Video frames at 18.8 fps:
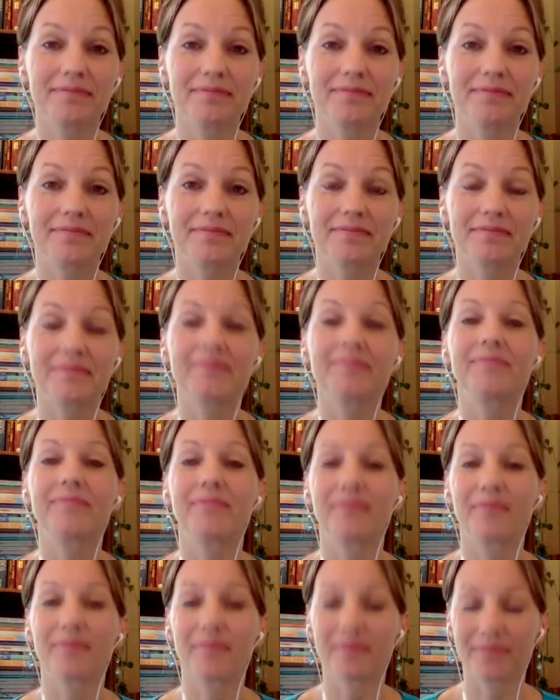
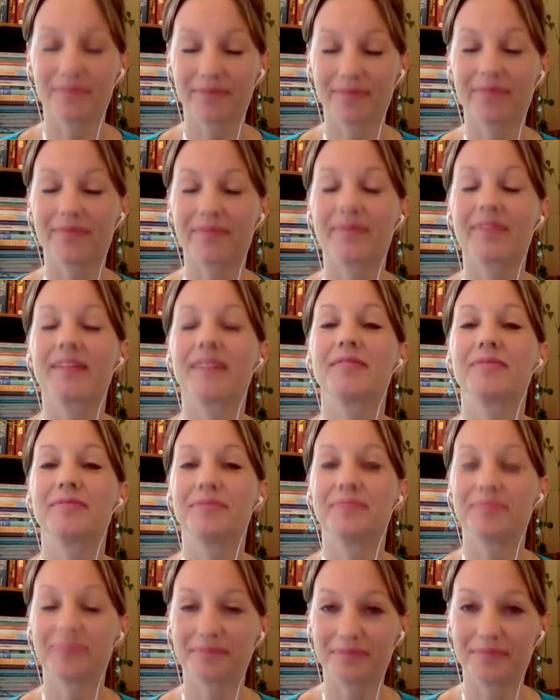
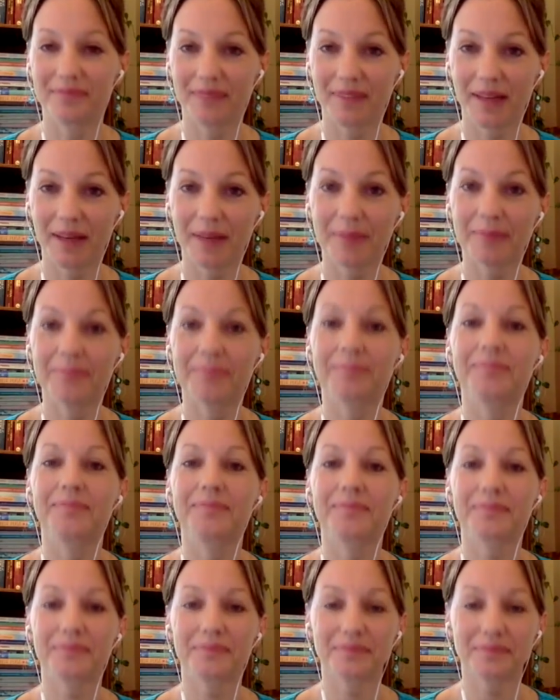
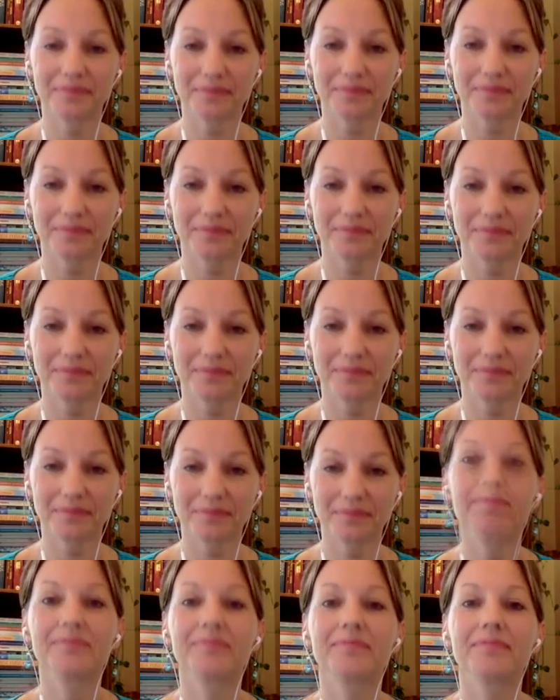
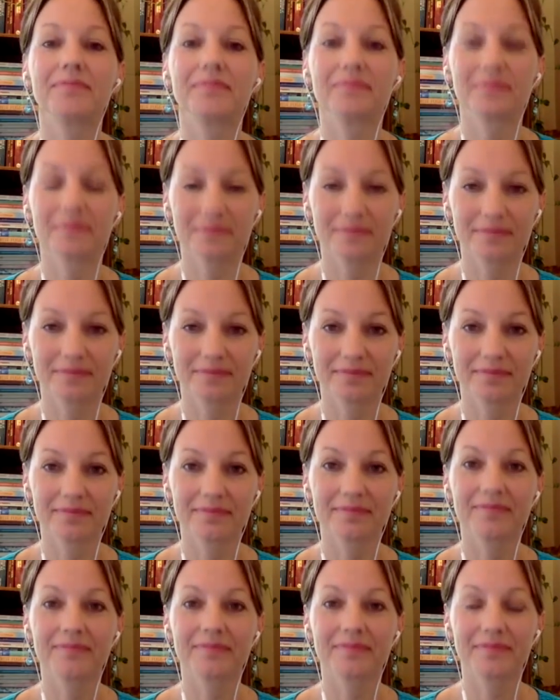
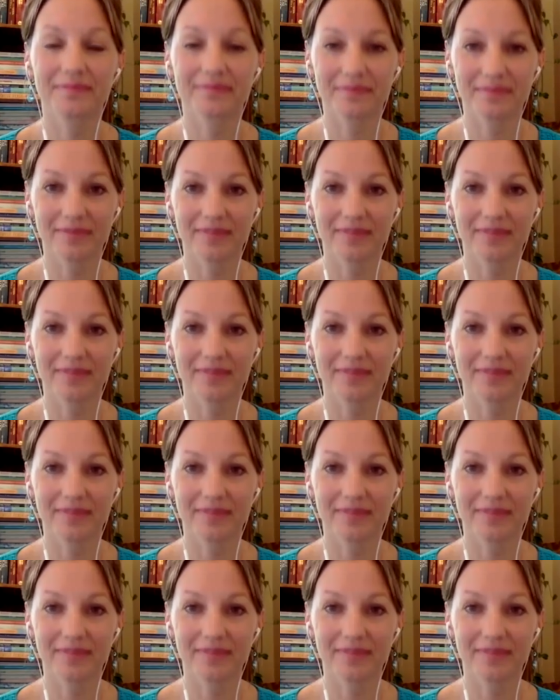No words are spoken by the person on screen.